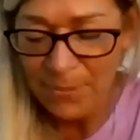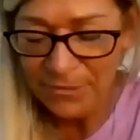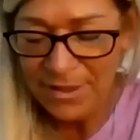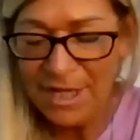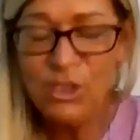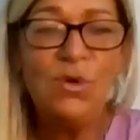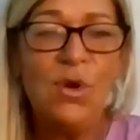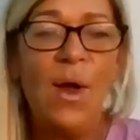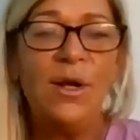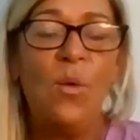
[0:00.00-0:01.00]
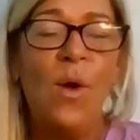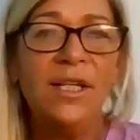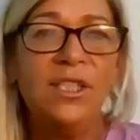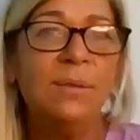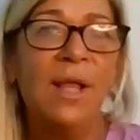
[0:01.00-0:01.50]
Well, as you know, I don't
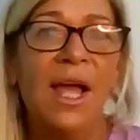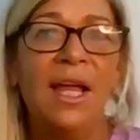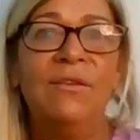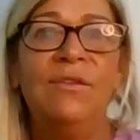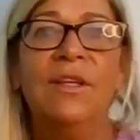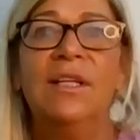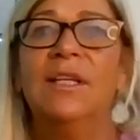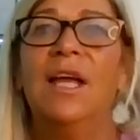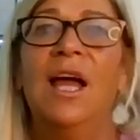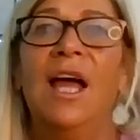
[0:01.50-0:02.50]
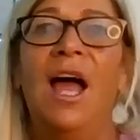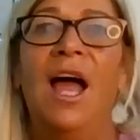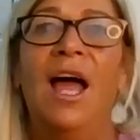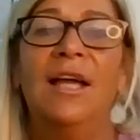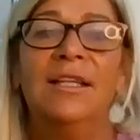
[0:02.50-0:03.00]
watch him live.
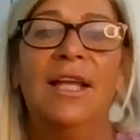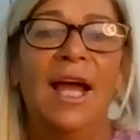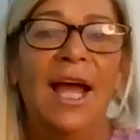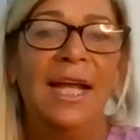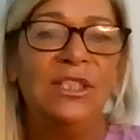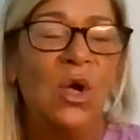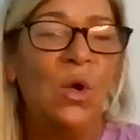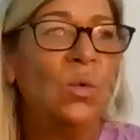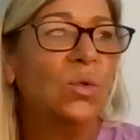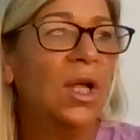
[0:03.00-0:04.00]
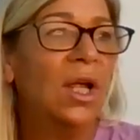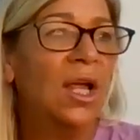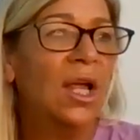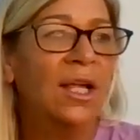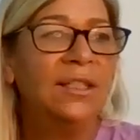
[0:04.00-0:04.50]
Uh, I don't,
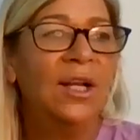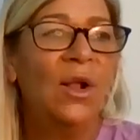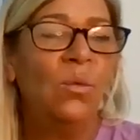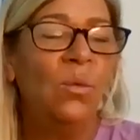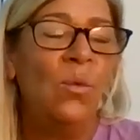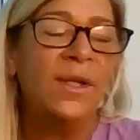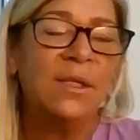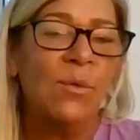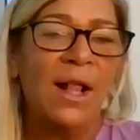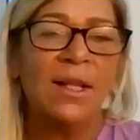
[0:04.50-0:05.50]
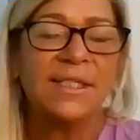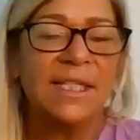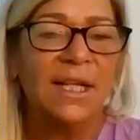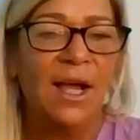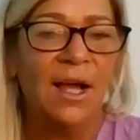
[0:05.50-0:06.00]
uh, you know, once in a while I'll
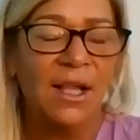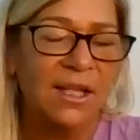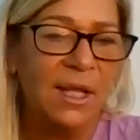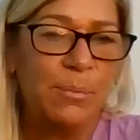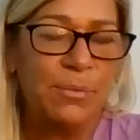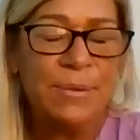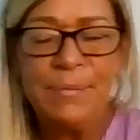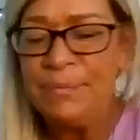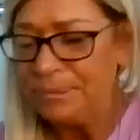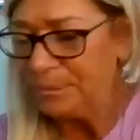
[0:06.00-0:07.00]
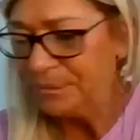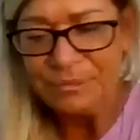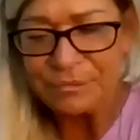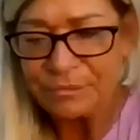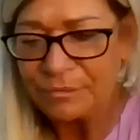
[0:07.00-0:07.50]
see a, a clip.
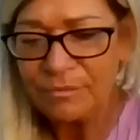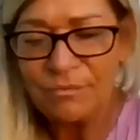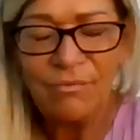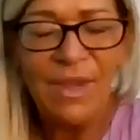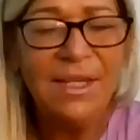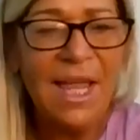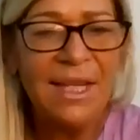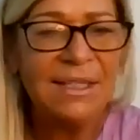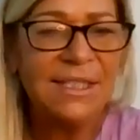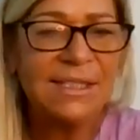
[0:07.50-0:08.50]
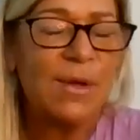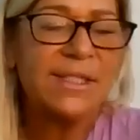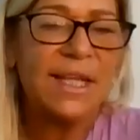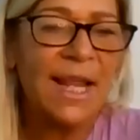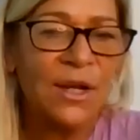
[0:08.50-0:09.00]
Again, it's
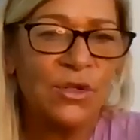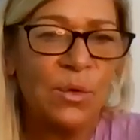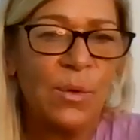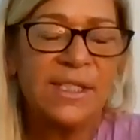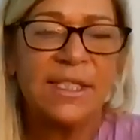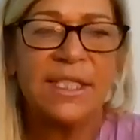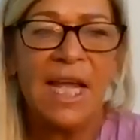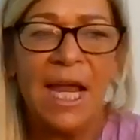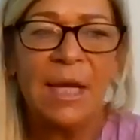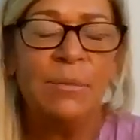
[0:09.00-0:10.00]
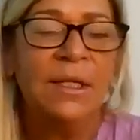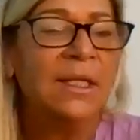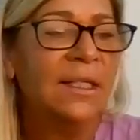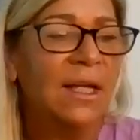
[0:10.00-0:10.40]
wasted energy, wasted time.